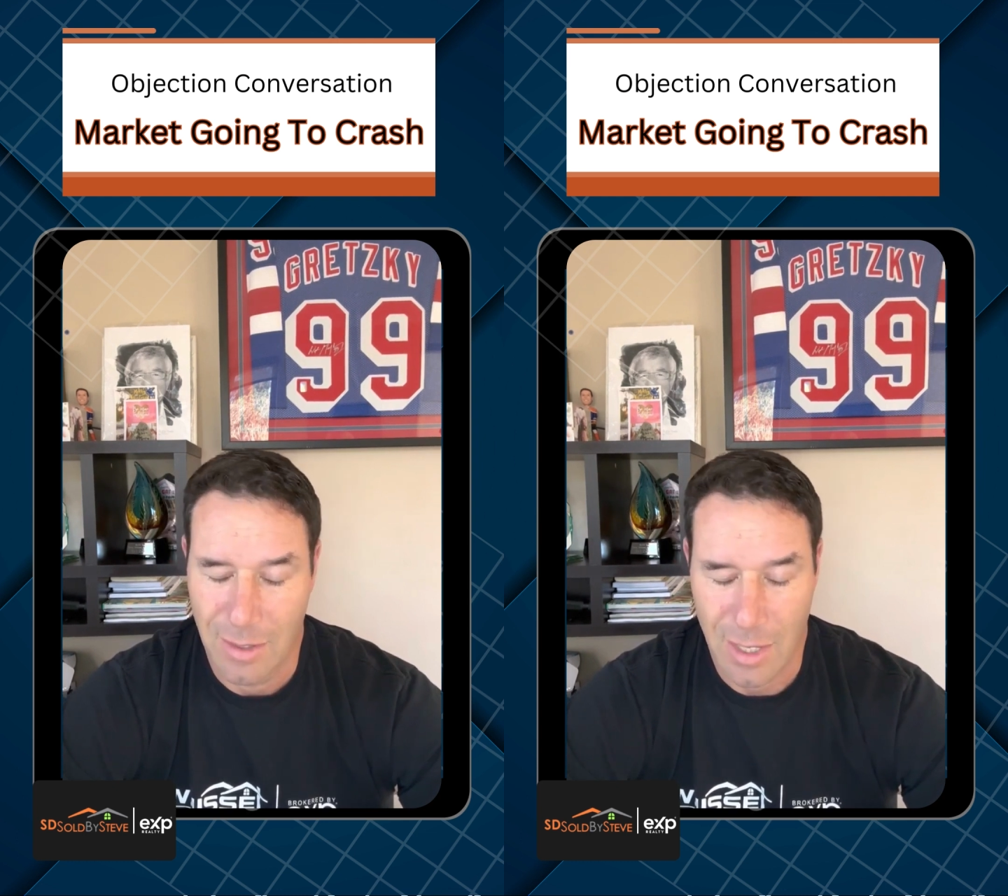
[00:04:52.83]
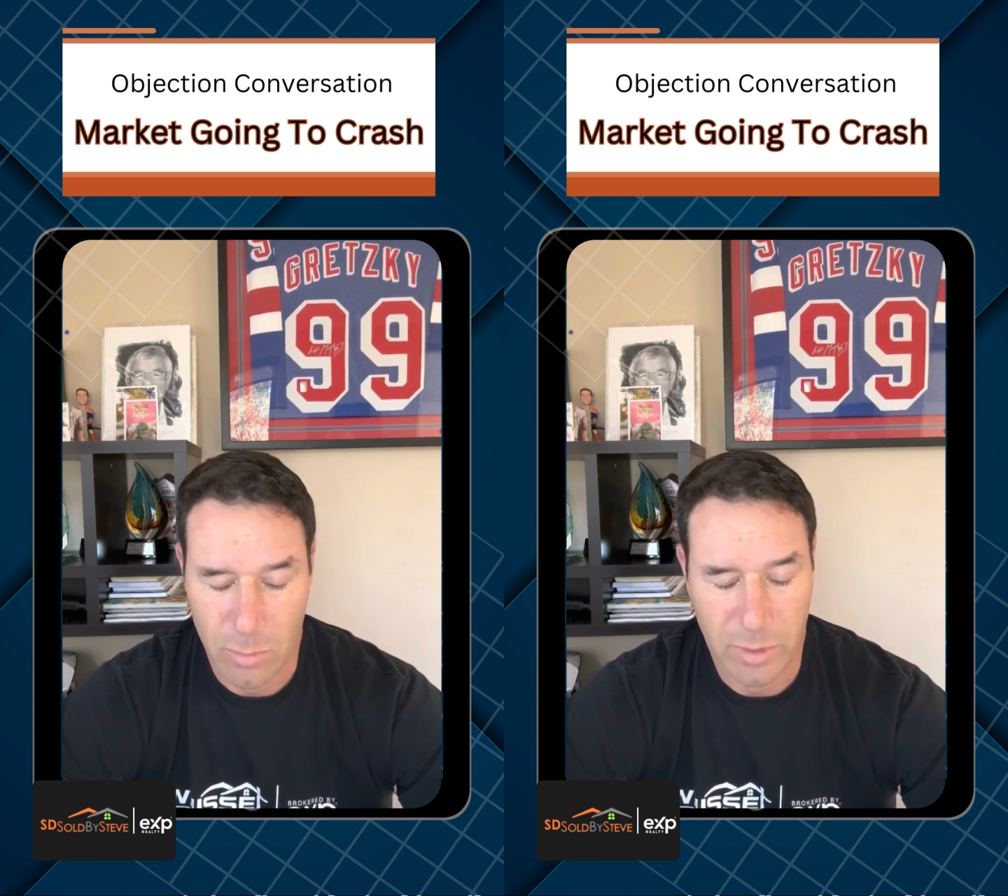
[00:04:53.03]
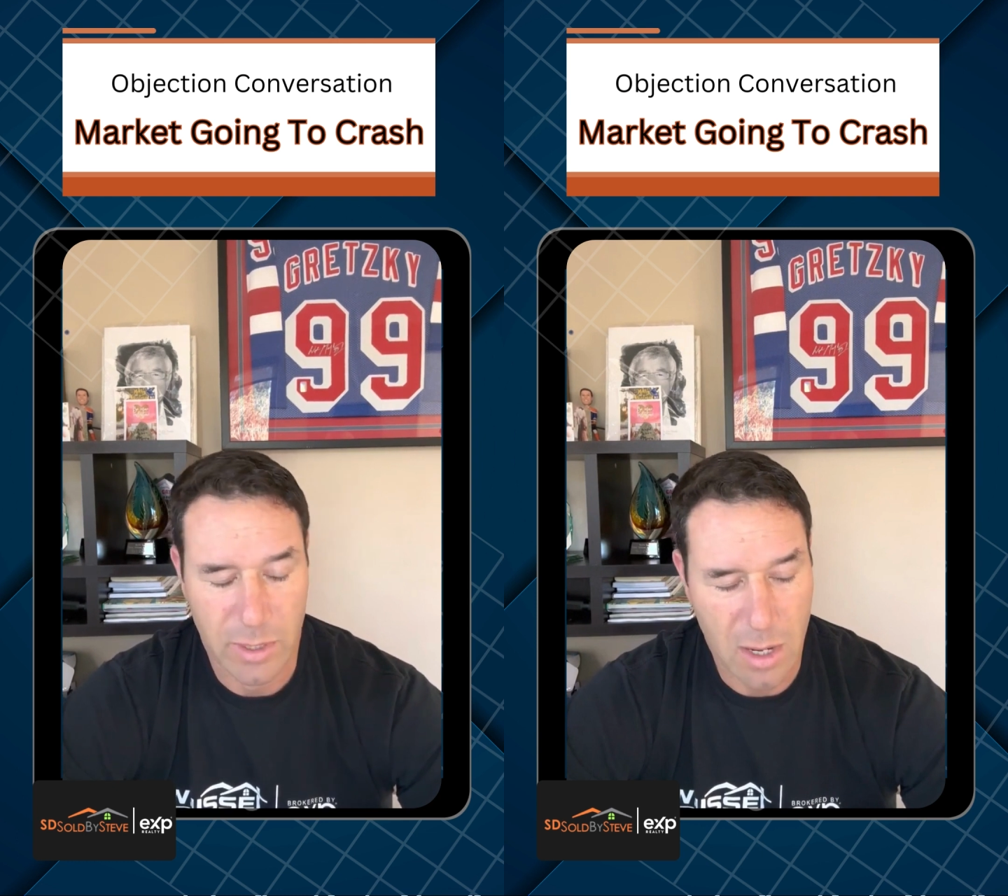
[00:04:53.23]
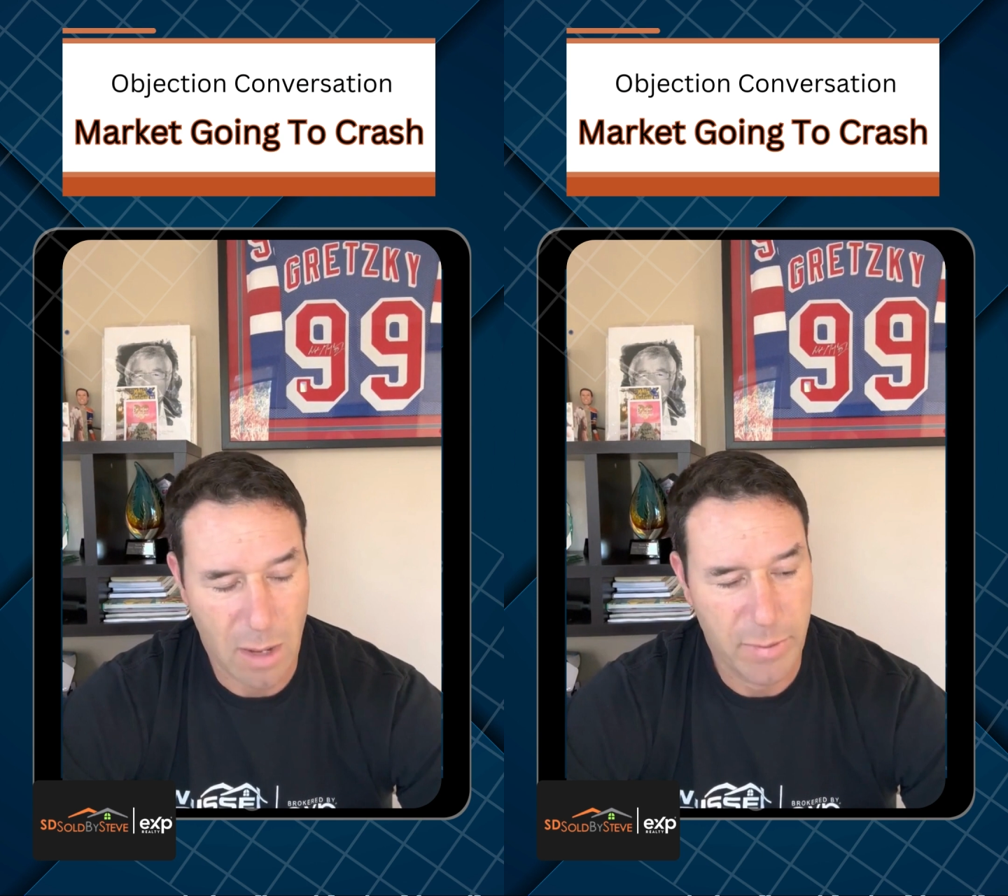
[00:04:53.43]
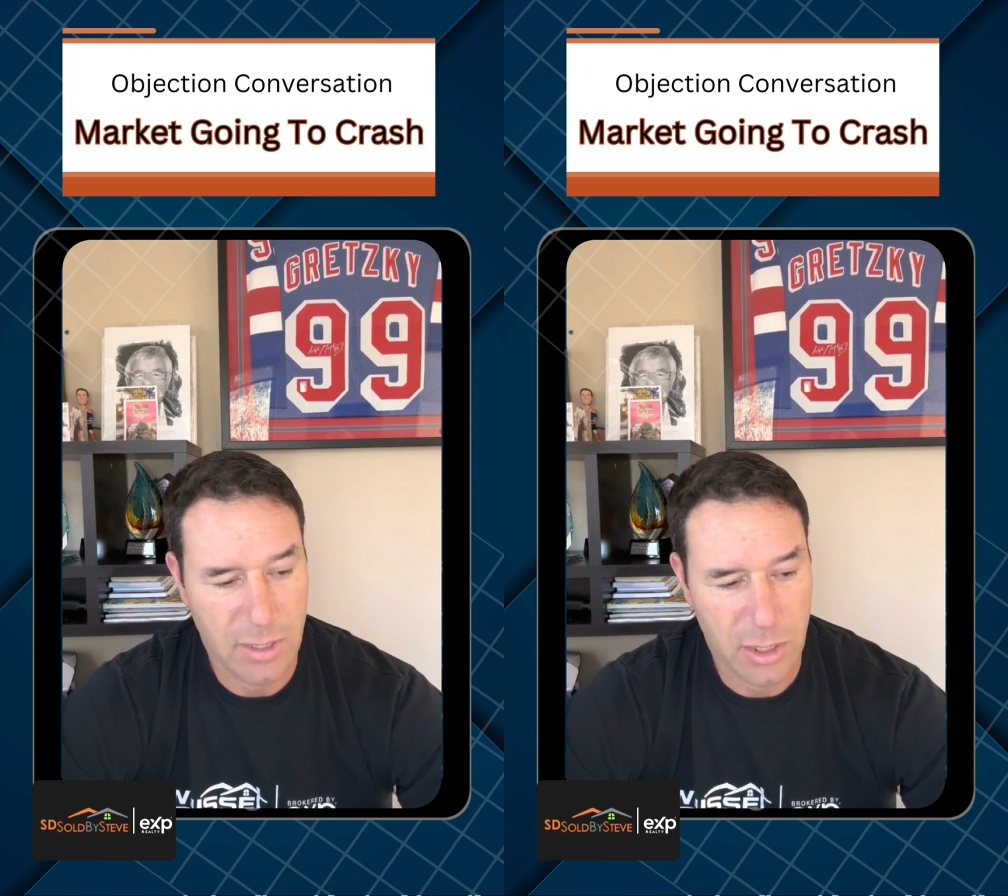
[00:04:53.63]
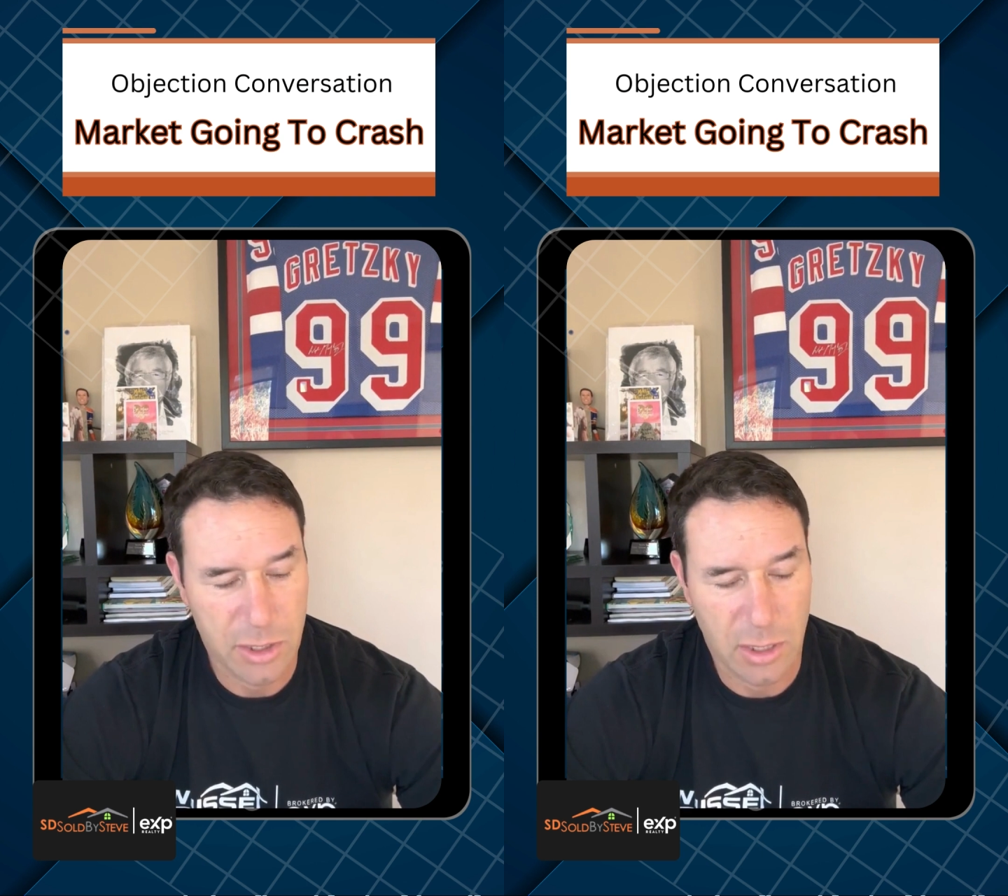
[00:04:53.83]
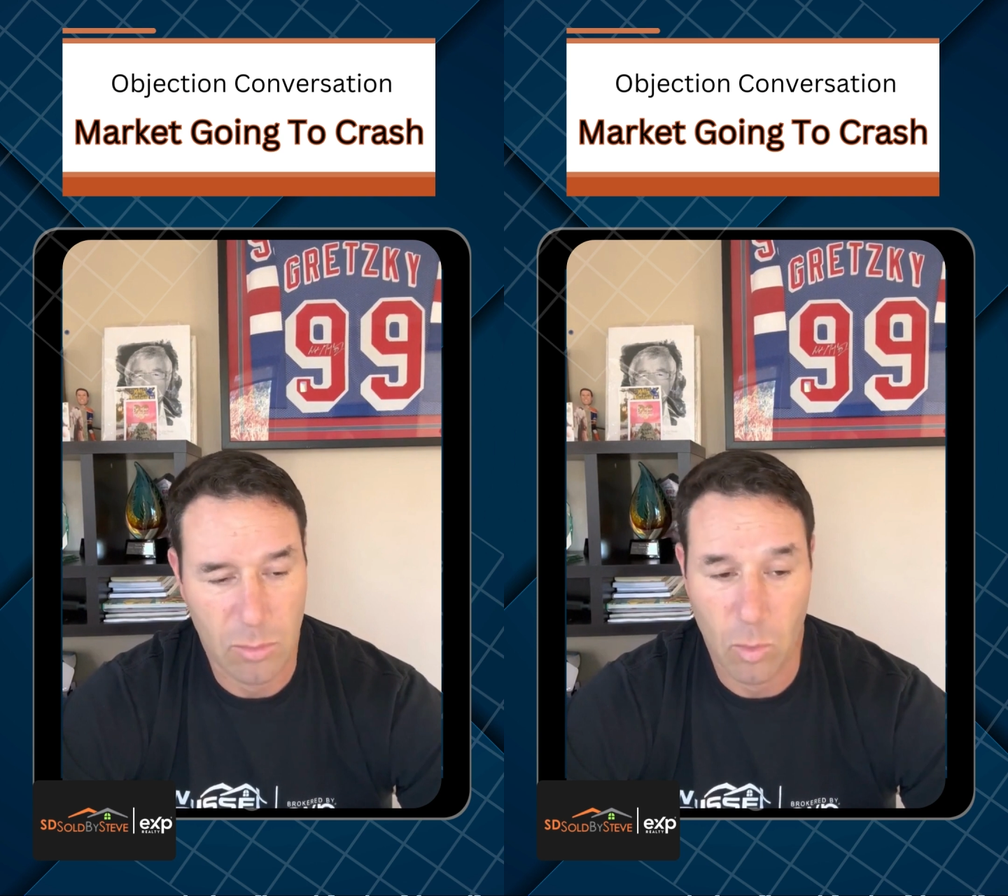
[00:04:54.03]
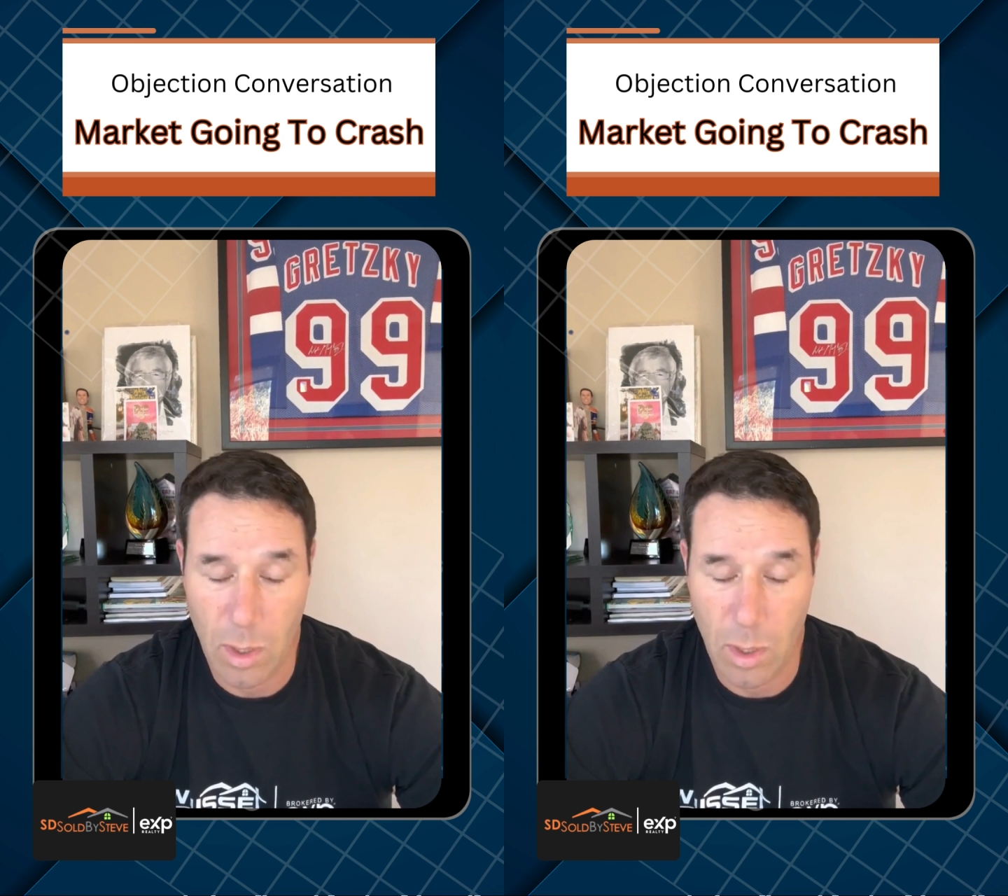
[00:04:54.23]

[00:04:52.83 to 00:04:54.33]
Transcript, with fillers: And with the competition,